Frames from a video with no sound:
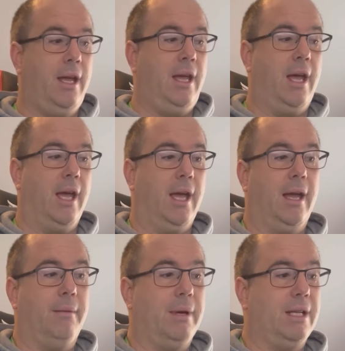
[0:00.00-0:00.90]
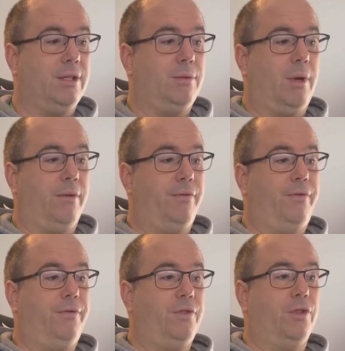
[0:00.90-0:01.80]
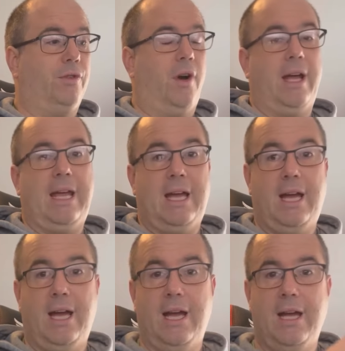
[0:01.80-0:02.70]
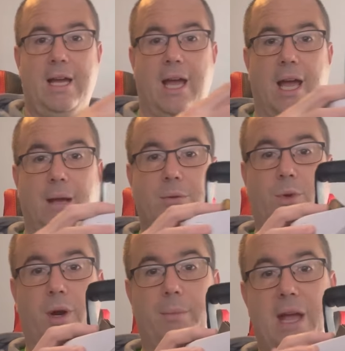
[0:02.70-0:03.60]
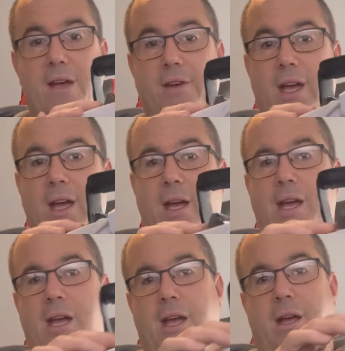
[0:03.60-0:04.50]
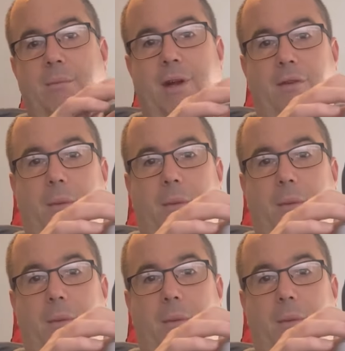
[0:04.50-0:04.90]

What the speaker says: as I've sort of got here, it's quite a bit of a